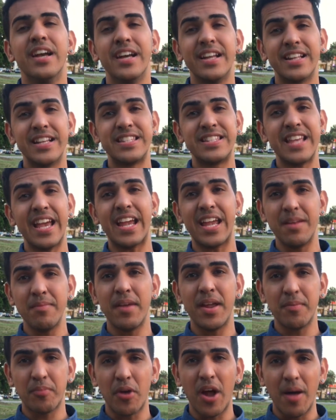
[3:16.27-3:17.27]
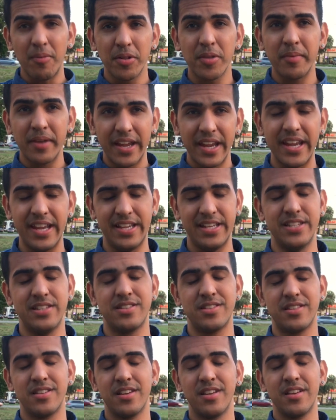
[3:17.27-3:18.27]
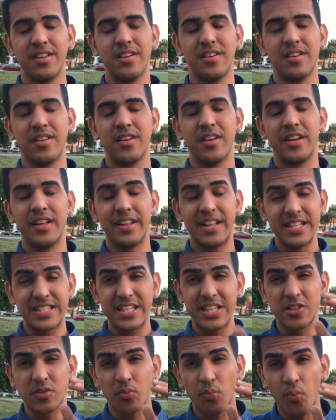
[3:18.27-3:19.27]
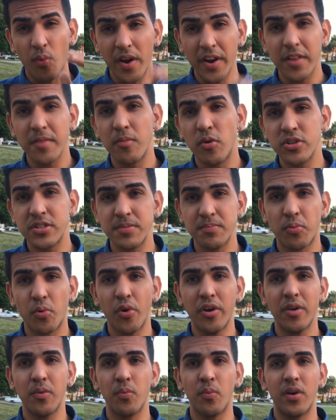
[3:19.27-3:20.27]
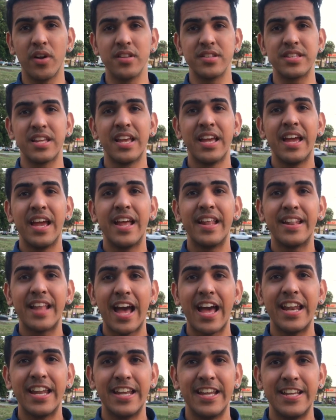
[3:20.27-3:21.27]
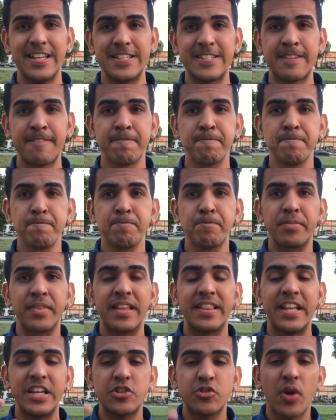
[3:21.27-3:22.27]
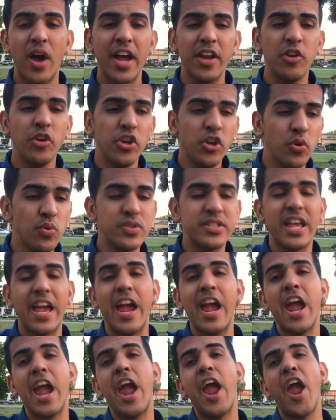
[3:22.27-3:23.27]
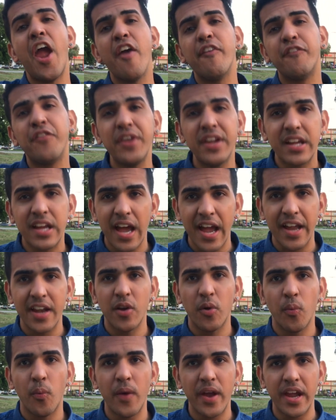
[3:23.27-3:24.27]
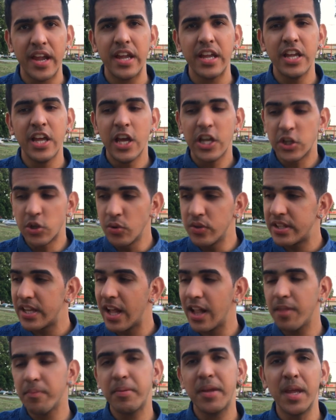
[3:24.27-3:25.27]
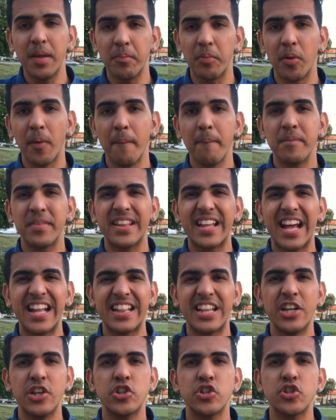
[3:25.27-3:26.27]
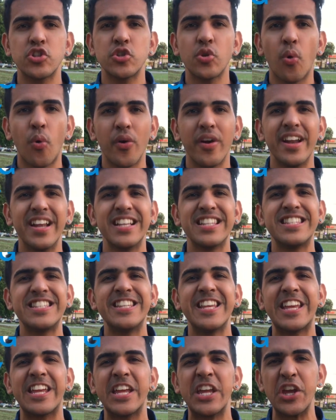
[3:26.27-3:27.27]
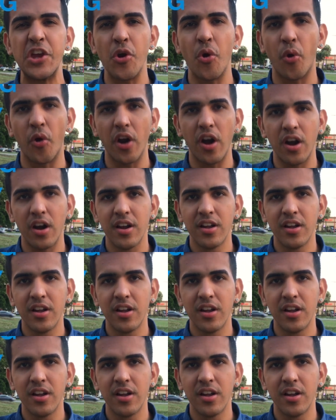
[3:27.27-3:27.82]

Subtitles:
The second main problem is, this is one of the most important ones, and that is they try to use every kind of way to tell people that their store is secure.